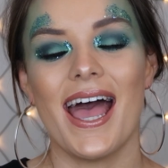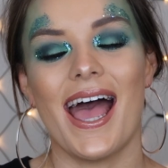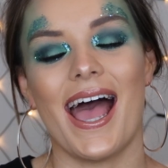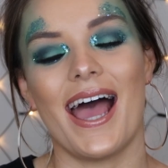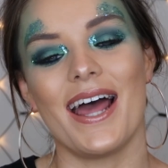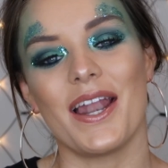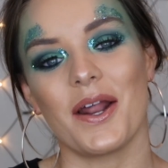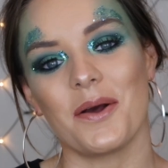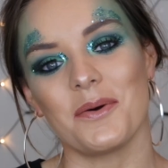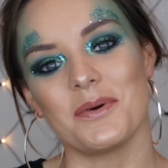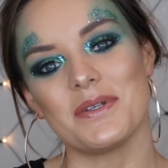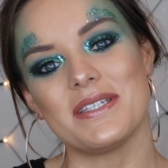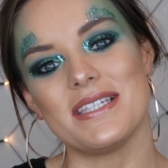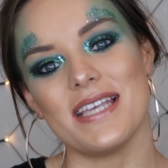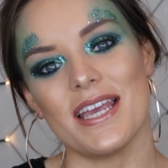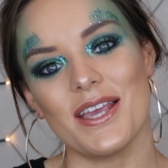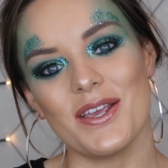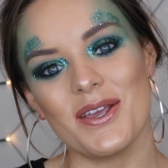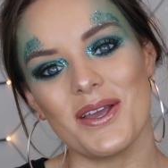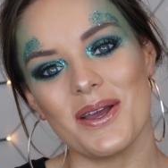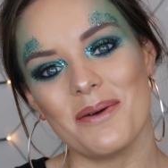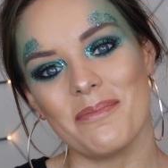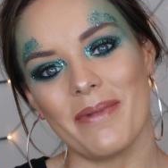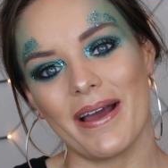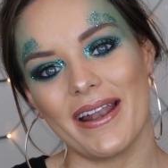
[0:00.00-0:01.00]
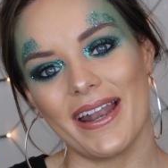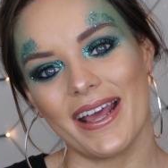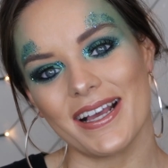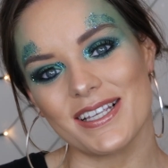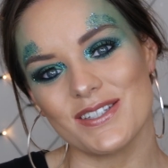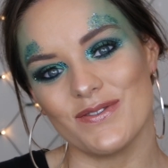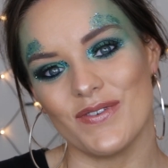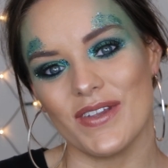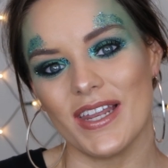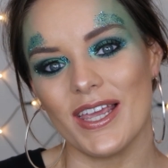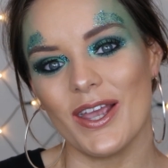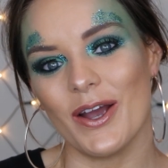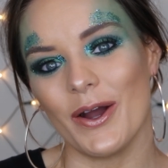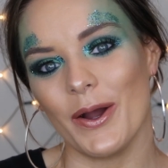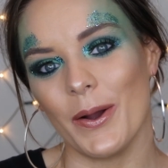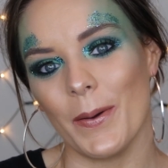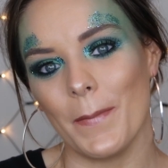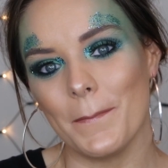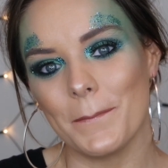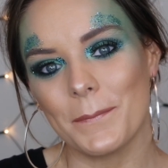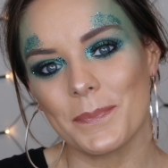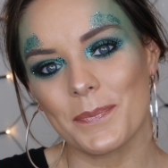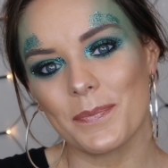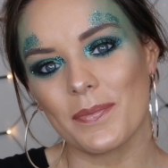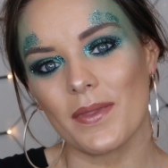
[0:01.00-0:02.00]
And I will see you in my next
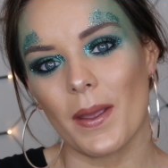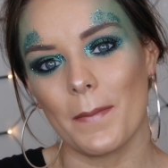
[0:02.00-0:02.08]
video.